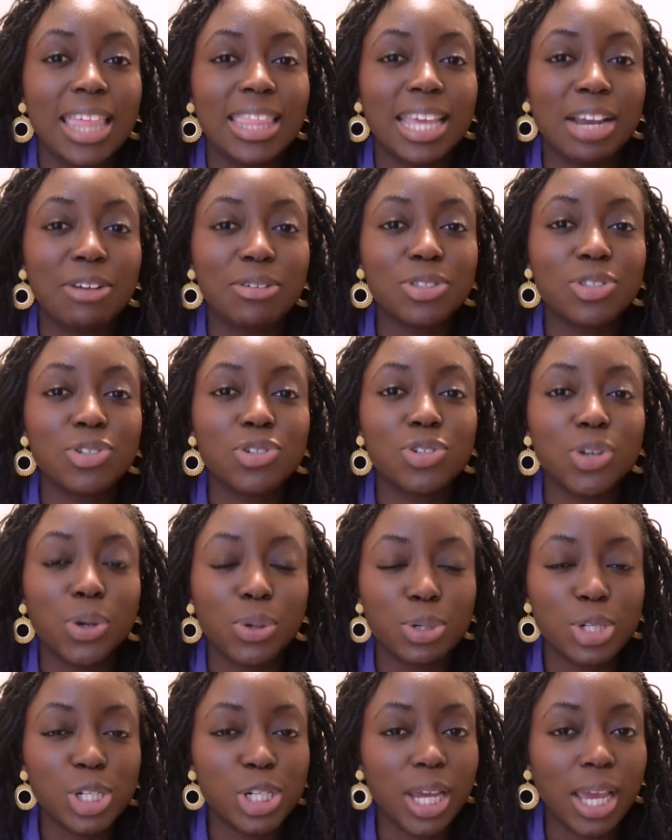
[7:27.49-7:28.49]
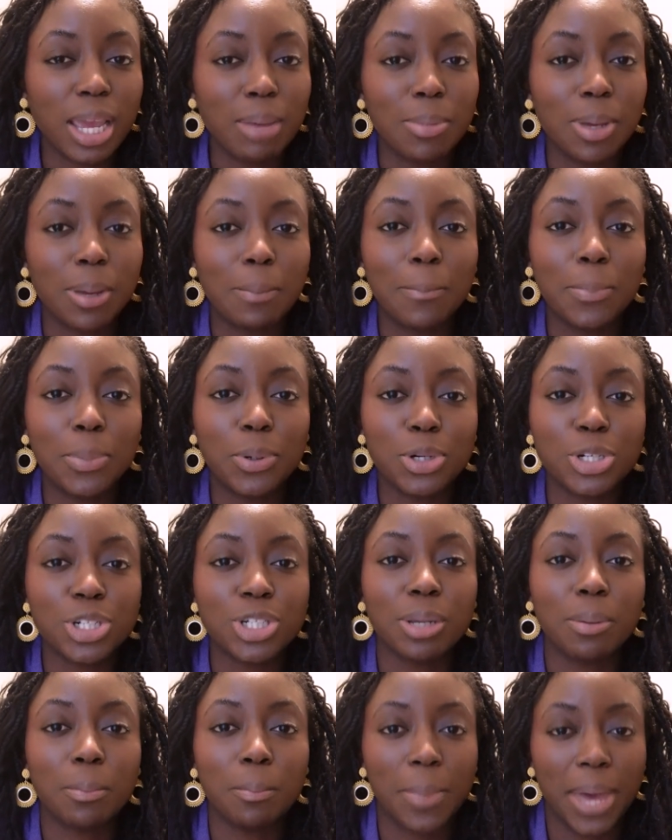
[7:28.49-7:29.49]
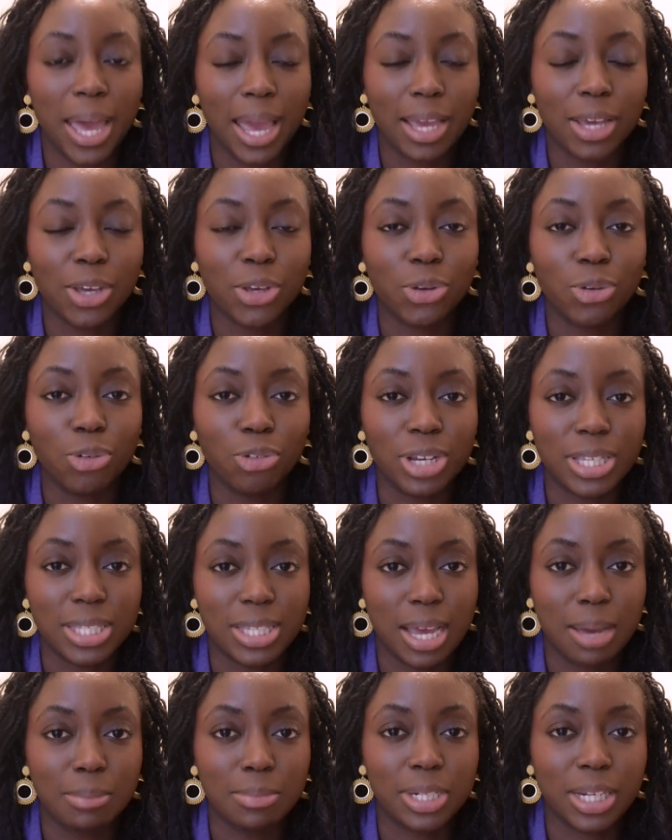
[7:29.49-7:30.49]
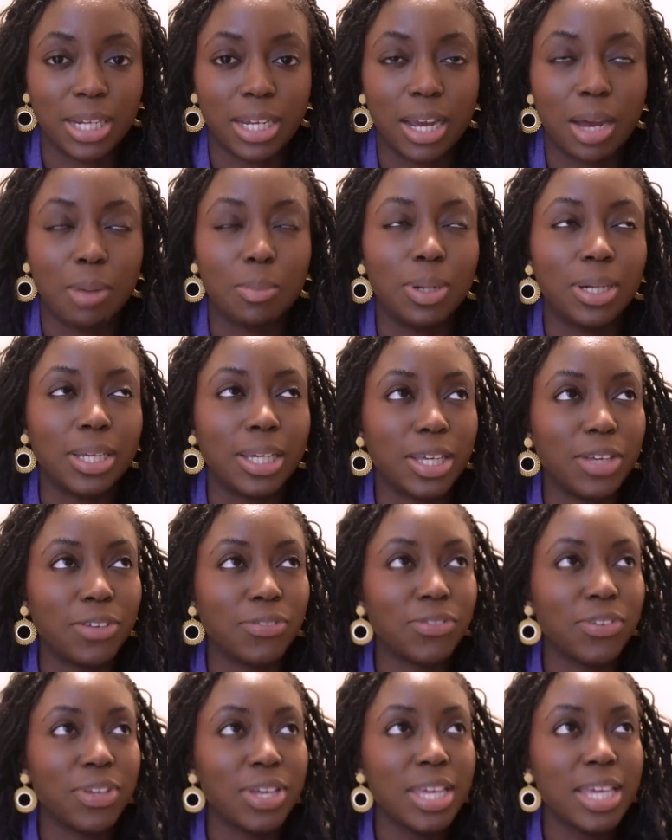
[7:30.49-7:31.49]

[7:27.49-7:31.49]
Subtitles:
there is no shame in pushing back your exam date. I believe